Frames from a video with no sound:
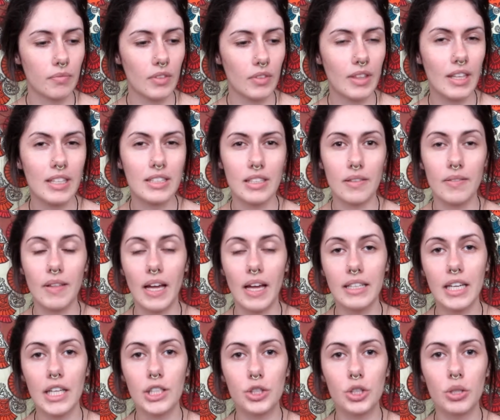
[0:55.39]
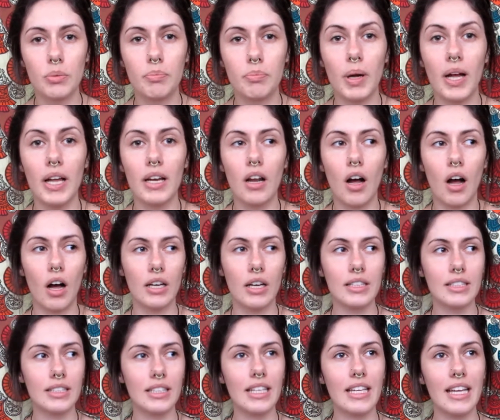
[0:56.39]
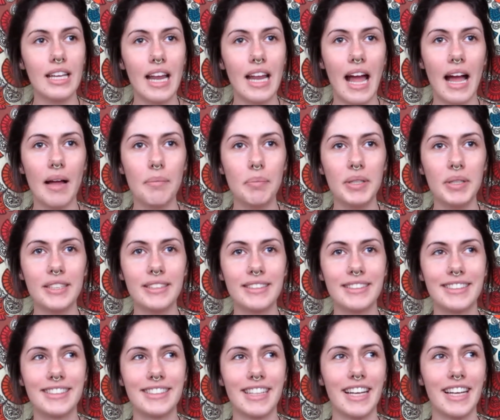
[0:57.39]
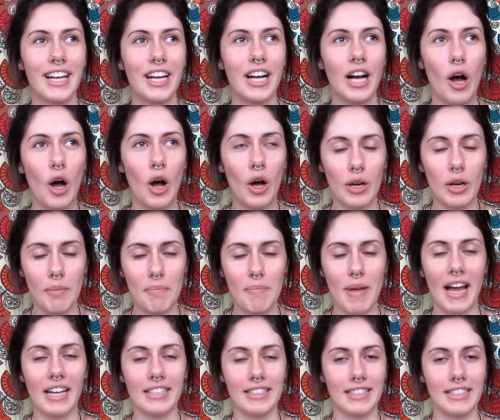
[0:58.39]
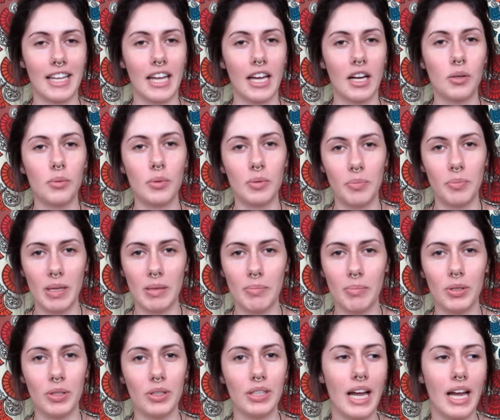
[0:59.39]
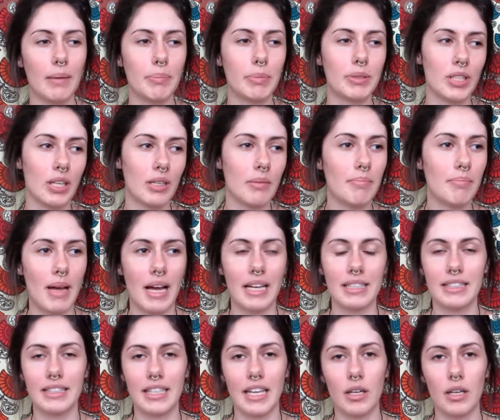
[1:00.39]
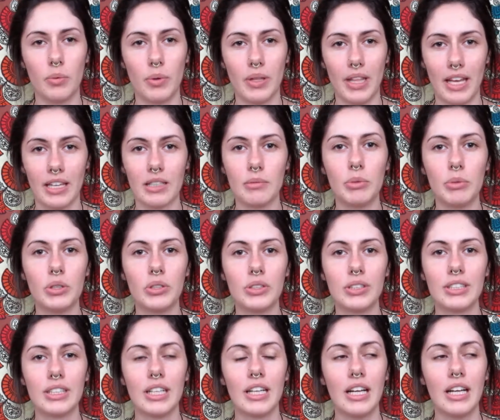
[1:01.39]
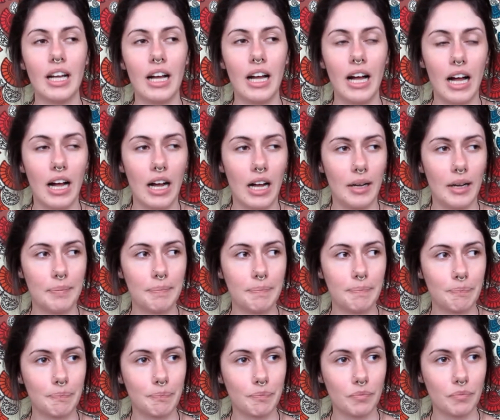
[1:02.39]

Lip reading: things of that nature, but honestly, it happens on a mass scale with people. It happens on a mass scale with animals. And